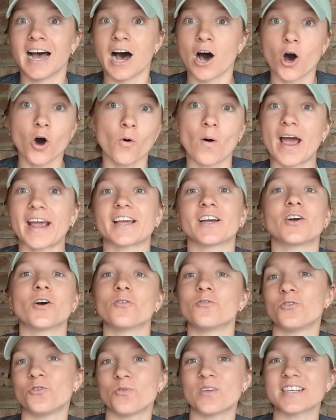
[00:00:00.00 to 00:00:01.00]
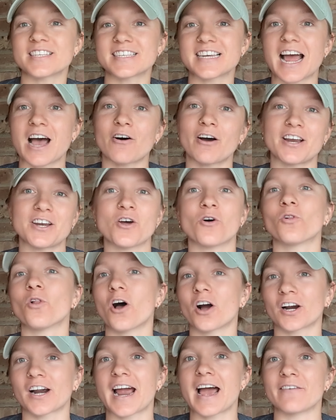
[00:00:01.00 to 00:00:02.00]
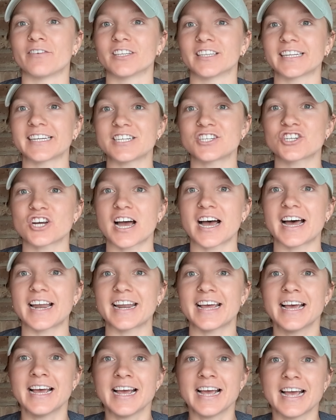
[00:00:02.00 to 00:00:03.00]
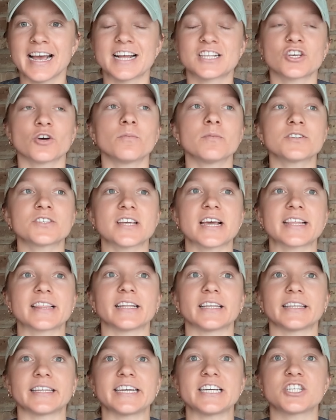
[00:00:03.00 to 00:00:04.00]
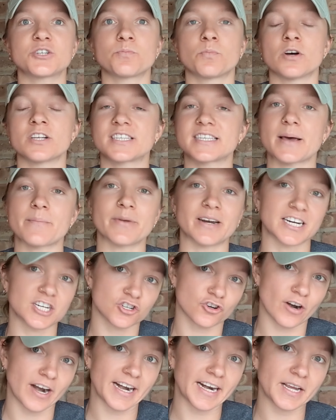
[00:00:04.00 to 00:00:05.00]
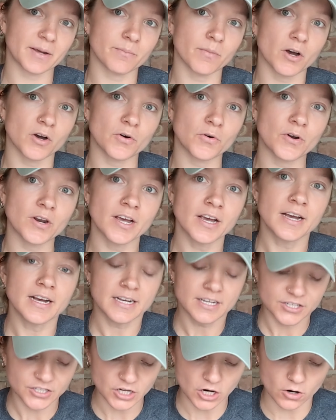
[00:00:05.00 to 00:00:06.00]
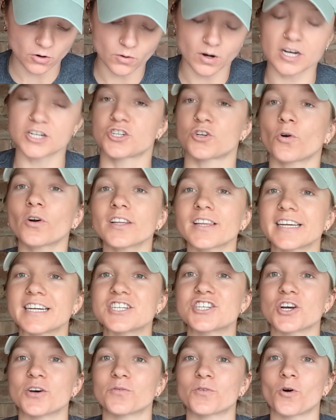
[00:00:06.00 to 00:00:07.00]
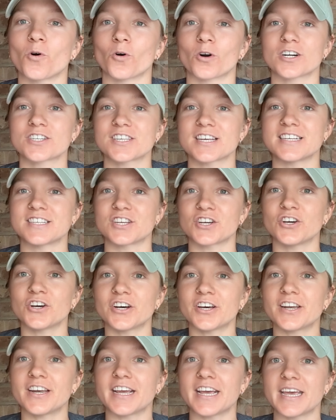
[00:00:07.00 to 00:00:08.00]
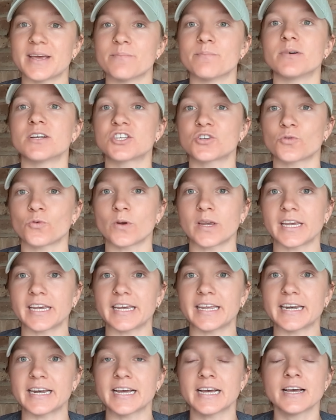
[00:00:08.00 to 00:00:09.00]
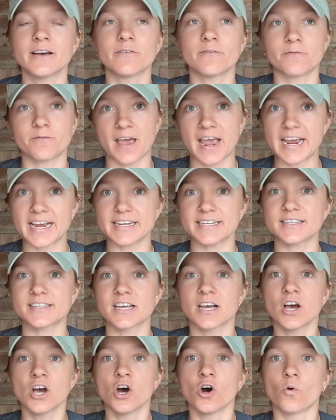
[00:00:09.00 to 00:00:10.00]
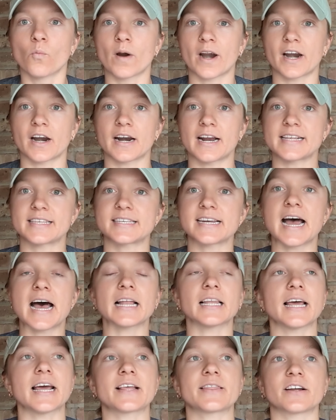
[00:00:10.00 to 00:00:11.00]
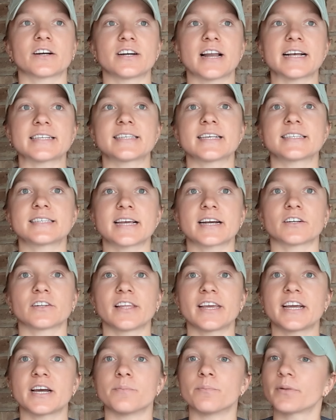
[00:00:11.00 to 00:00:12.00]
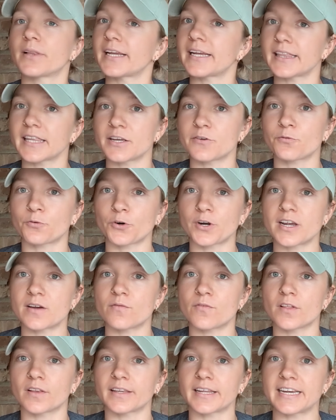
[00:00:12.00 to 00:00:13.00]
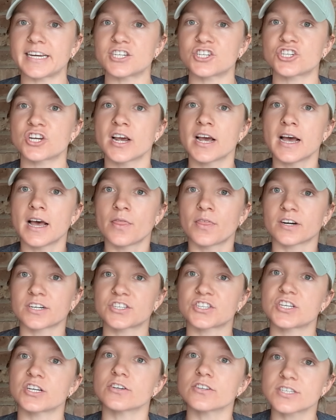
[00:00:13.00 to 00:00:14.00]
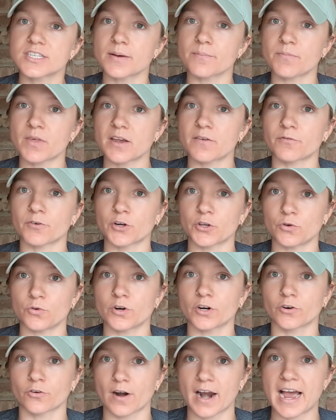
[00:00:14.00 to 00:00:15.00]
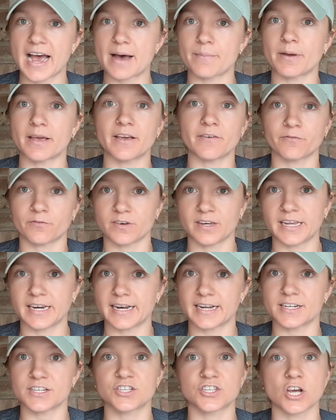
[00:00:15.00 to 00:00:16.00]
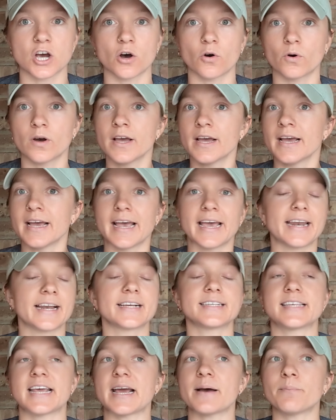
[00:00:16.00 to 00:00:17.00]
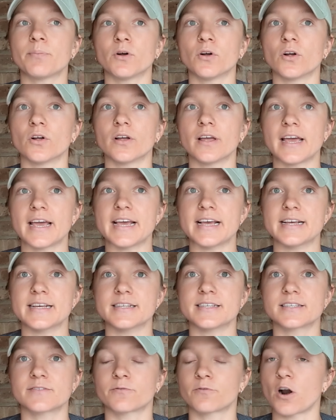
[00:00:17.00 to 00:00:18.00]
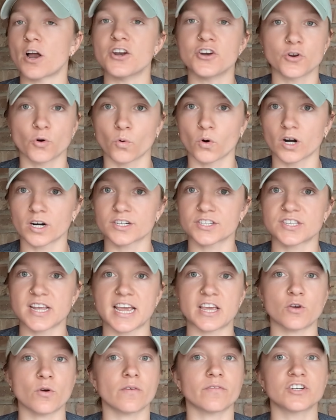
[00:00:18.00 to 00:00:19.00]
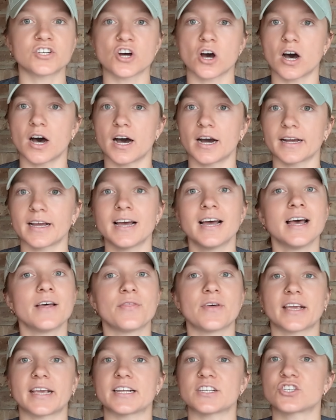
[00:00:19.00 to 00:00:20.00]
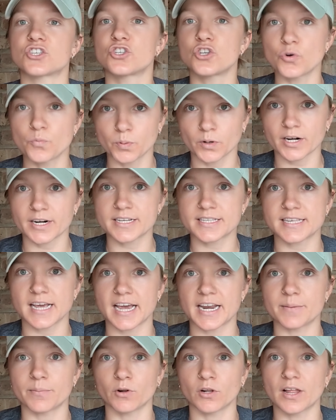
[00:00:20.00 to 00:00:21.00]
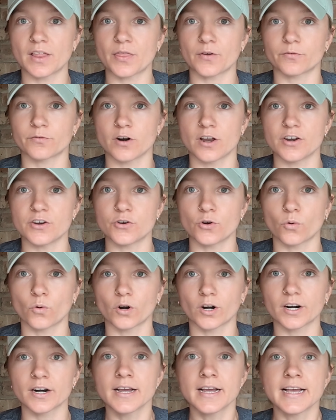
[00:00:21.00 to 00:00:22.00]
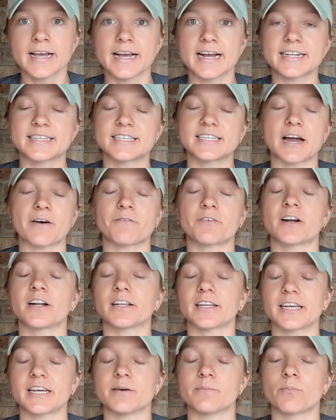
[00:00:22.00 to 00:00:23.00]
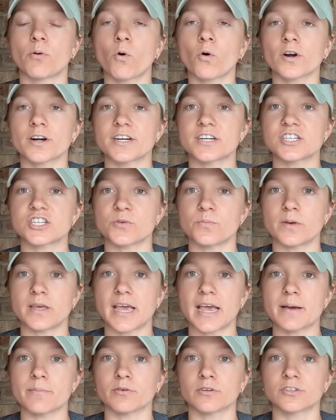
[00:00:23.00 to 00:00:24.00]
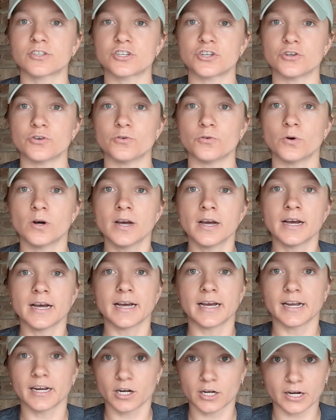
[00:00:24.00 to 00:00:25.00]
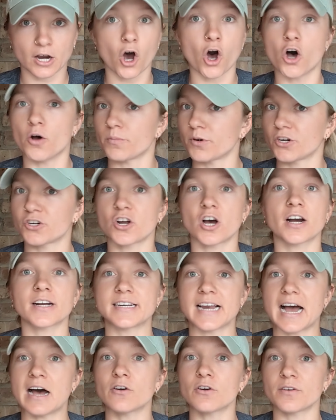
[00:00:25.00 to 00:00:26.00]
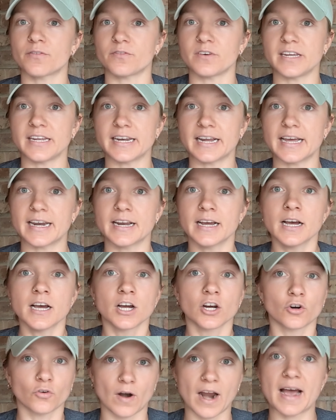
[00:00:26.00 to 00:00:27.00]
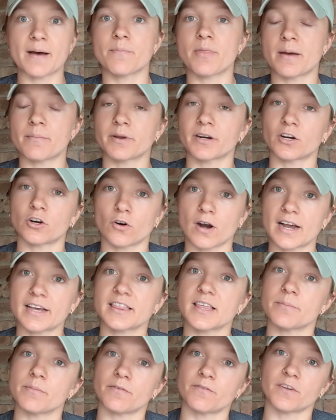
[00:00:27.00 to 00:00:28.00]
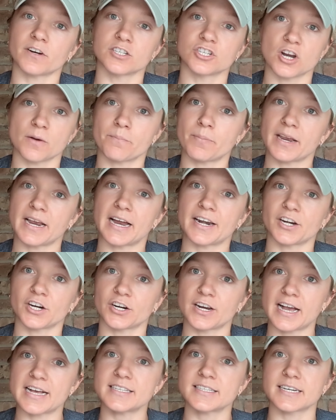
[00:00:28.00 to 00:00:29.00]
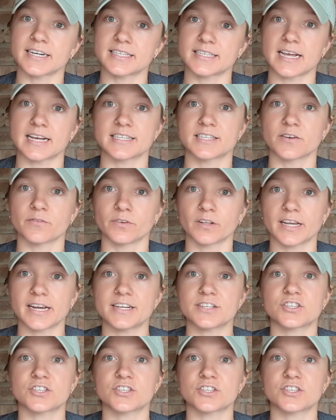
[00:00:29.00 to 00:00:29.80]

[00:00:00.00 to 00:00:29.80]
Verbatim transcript: Oh, I can go do this now. I no longer have a leash on. It's almost like the leash puts them in a training mode. So a short leash, of course, is a good in-between phase where it's not like they're necessarily completely free of the leash. There's still something for you to grab if needed. So an example is front door. Say you have a dog that gets super excitable at the front door. It's definitely important to be able to calm your dog down if needed, grab them and correct them if they're jumping on your guest excessively.